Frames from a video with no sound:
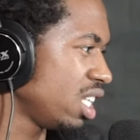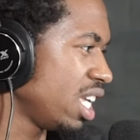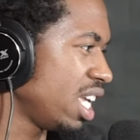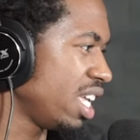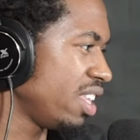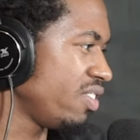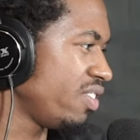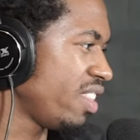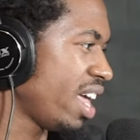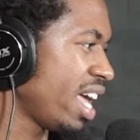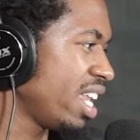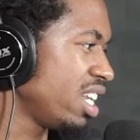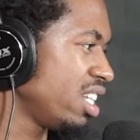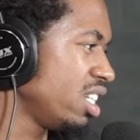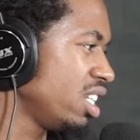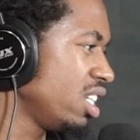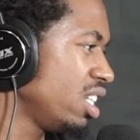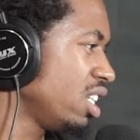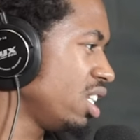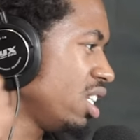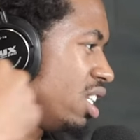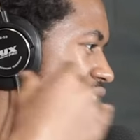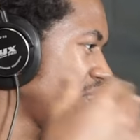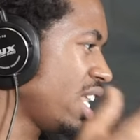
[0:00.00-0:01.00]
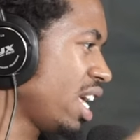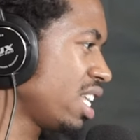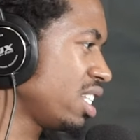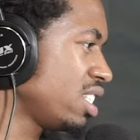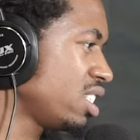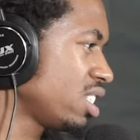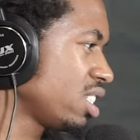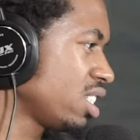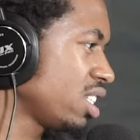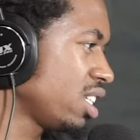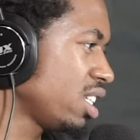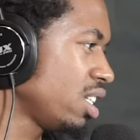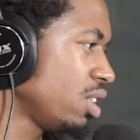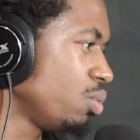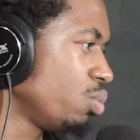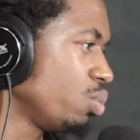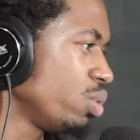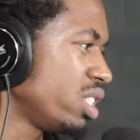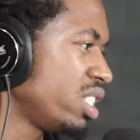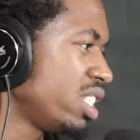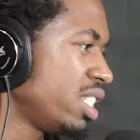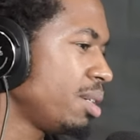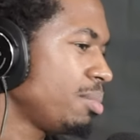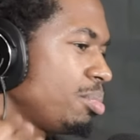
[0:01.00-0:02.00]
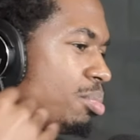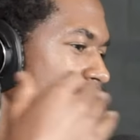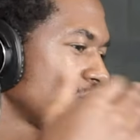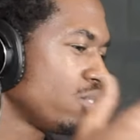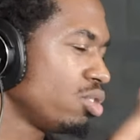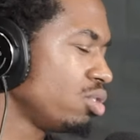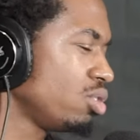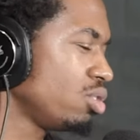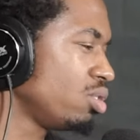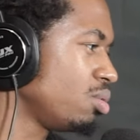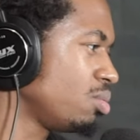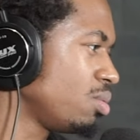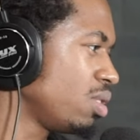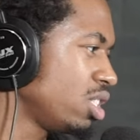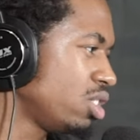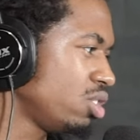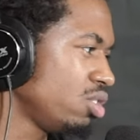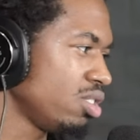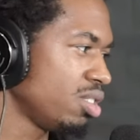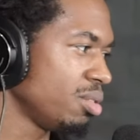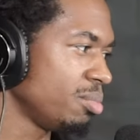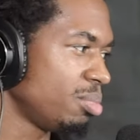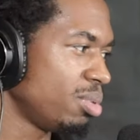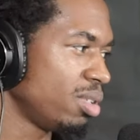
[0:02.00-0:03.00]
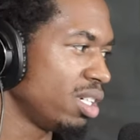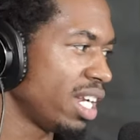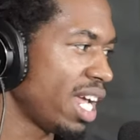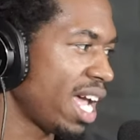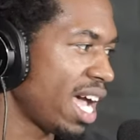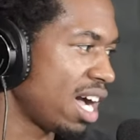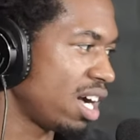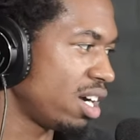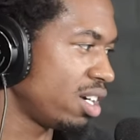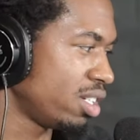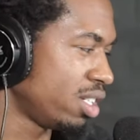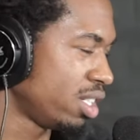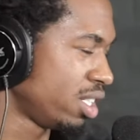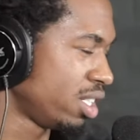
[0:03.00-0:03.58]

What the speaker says: and that's reciprocal to what you can put out.